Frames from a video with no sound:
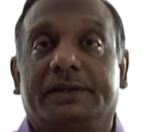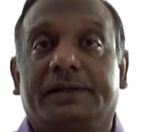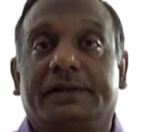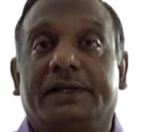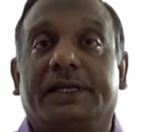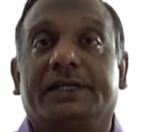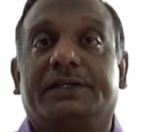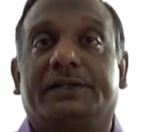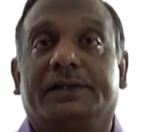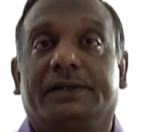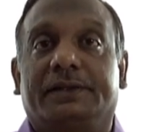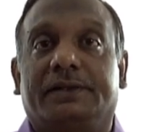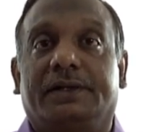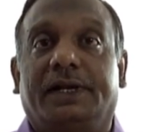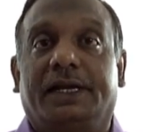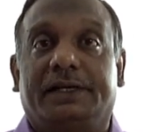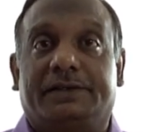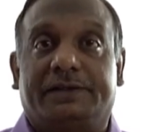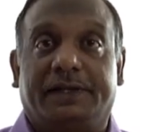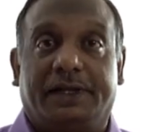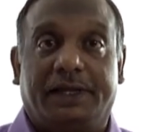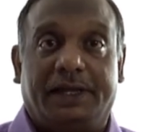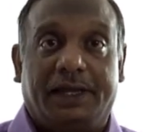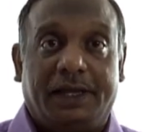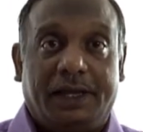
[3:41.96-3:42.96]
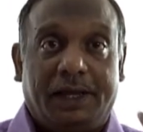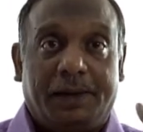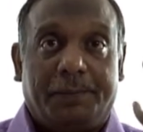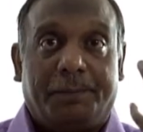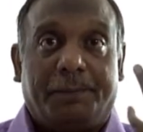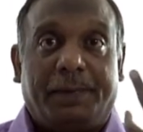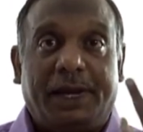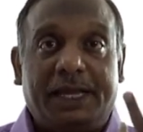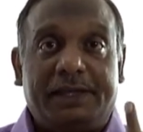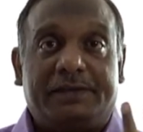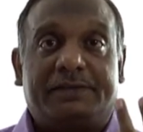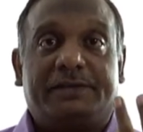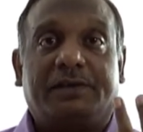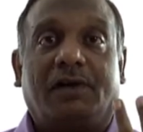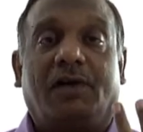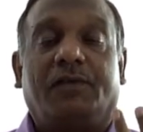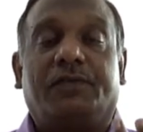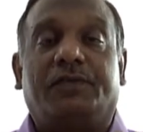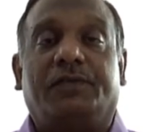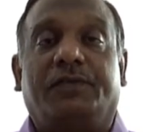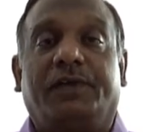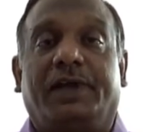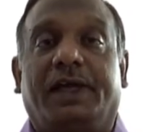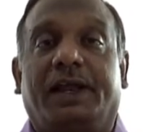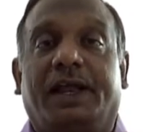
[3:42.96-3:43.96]
testing. Let's say my
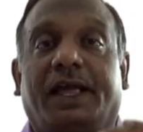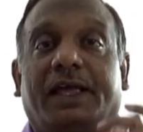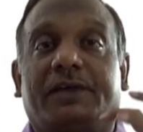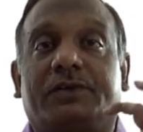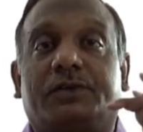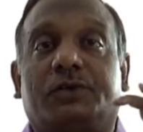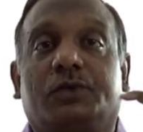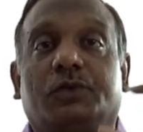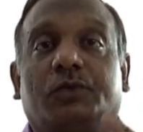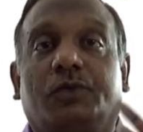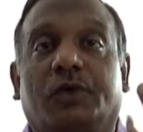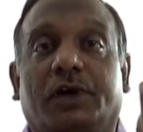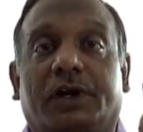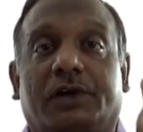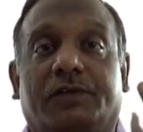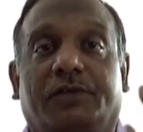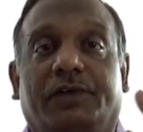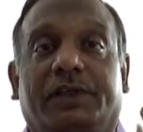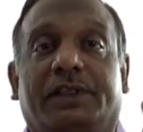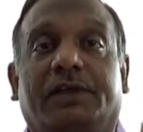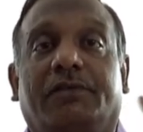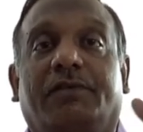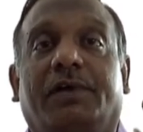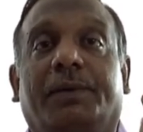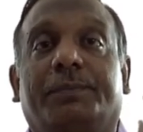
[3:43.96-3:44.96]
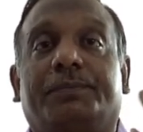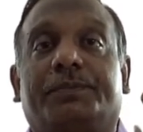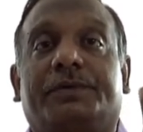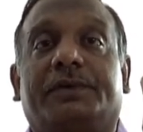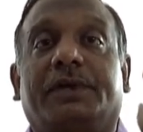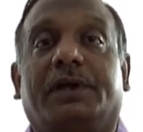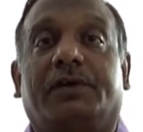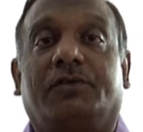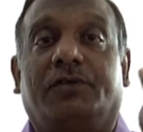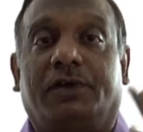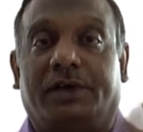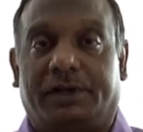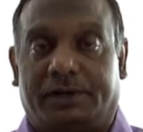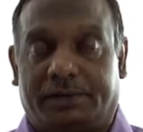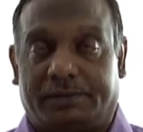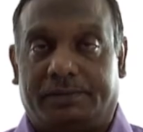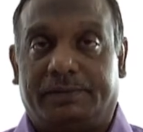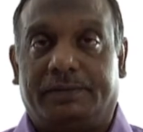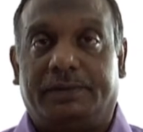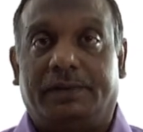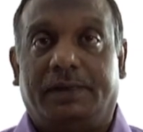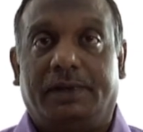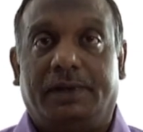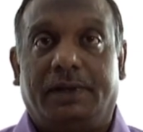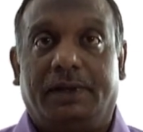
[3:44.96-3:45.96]
software has to work with a web server.
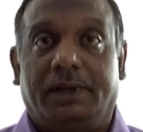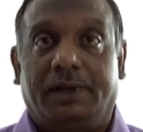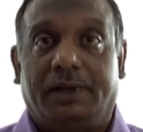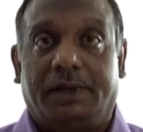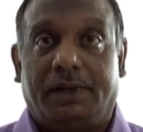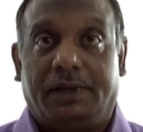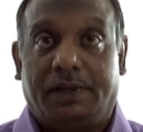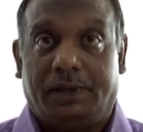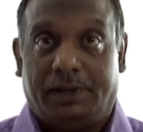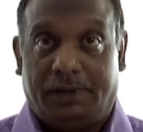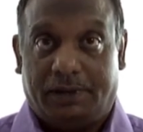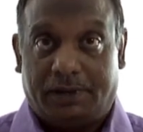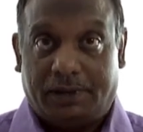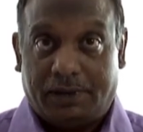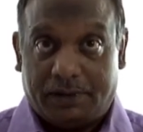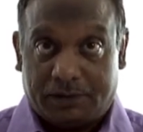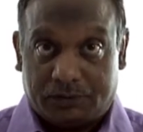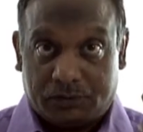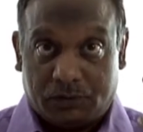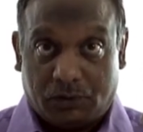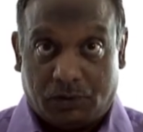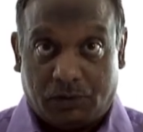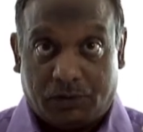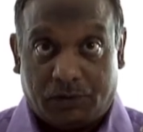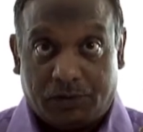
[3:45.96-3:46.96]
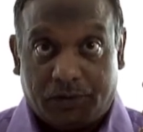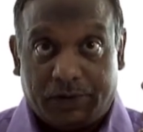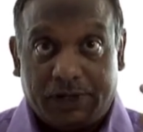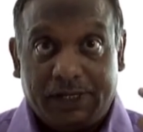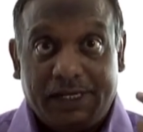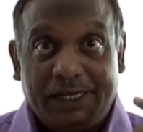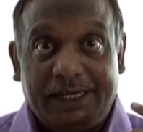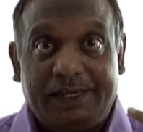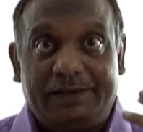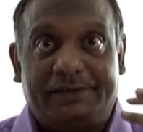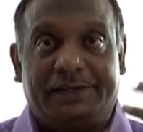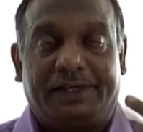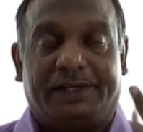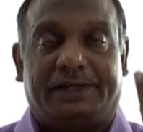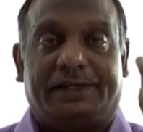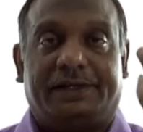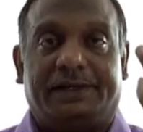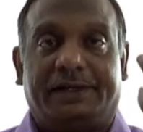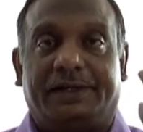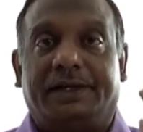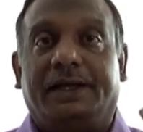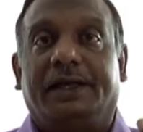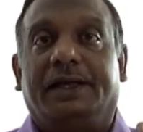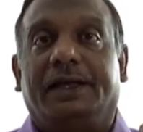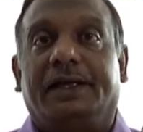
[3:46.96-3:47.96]
So is
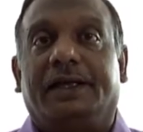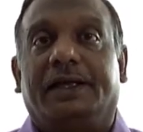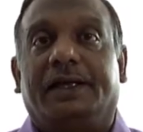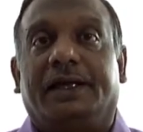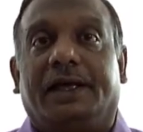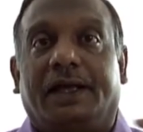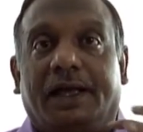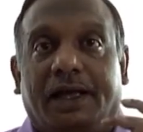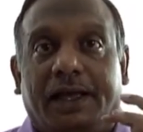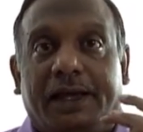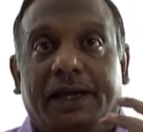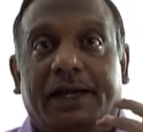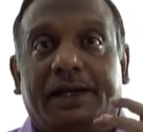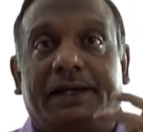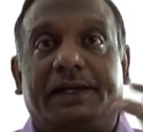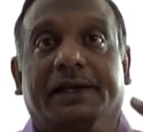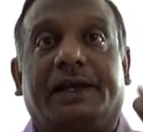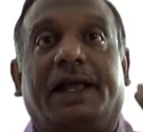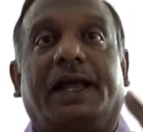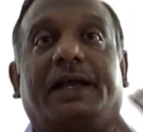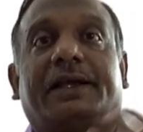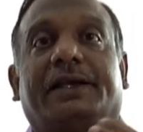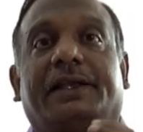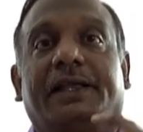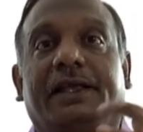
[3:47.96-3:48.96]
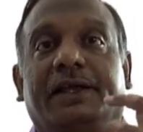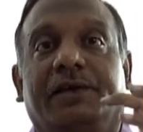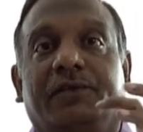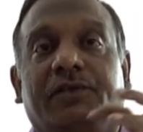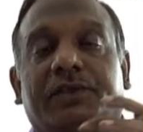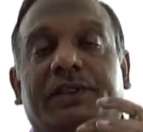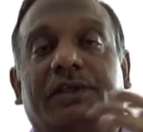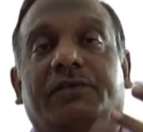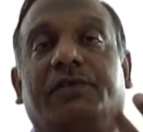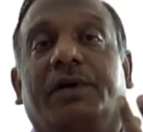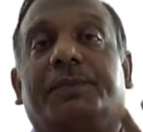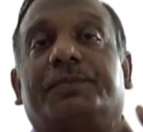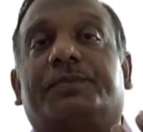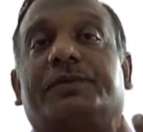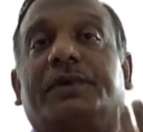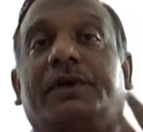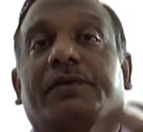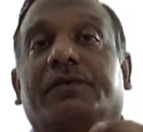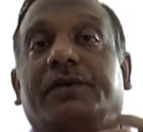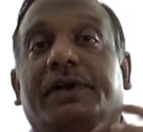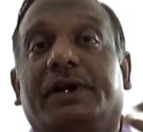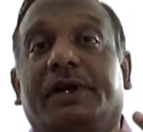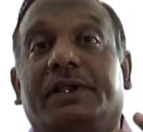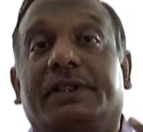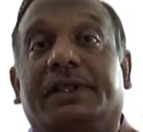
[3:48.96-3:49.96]
it interacting with the web
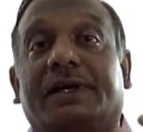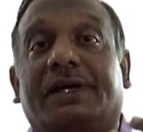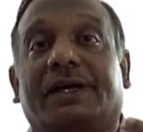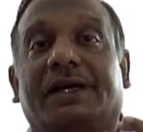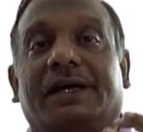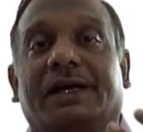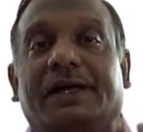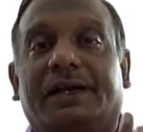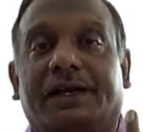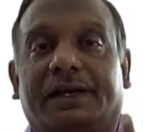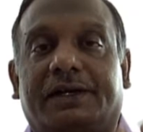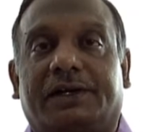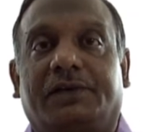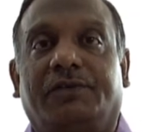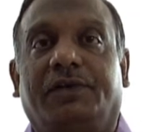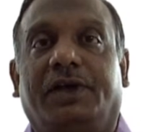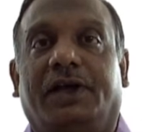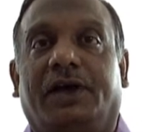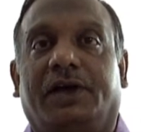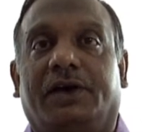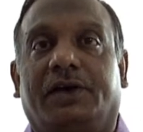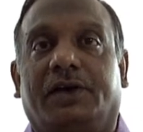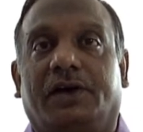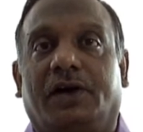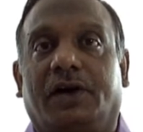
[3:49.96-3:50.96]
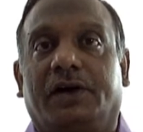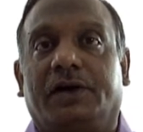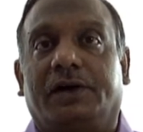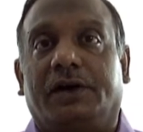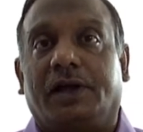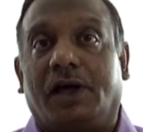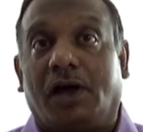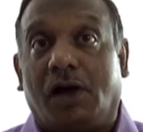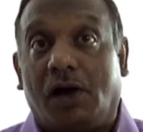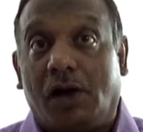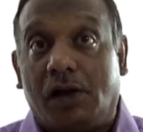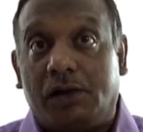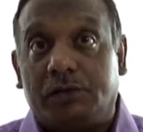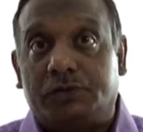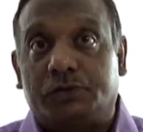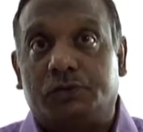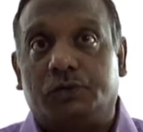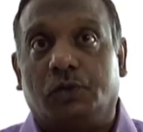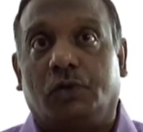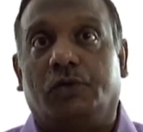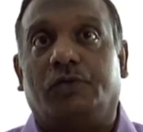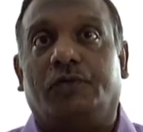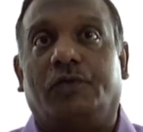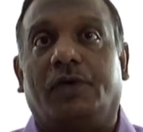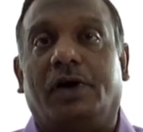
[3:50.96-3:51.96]
server in the correct way or not,
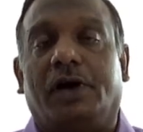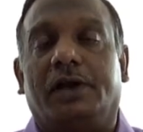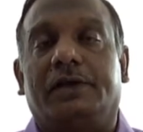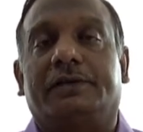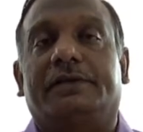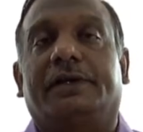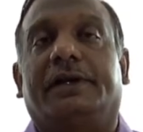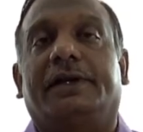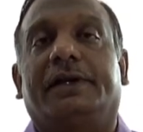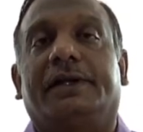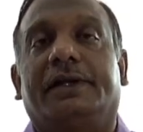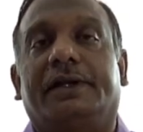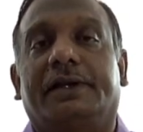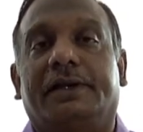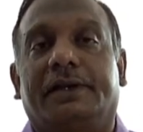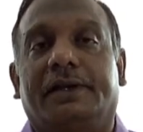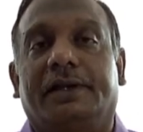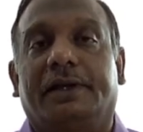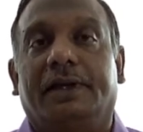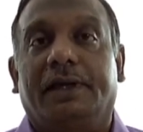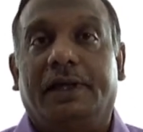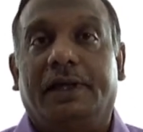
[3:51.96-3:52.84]
also falls under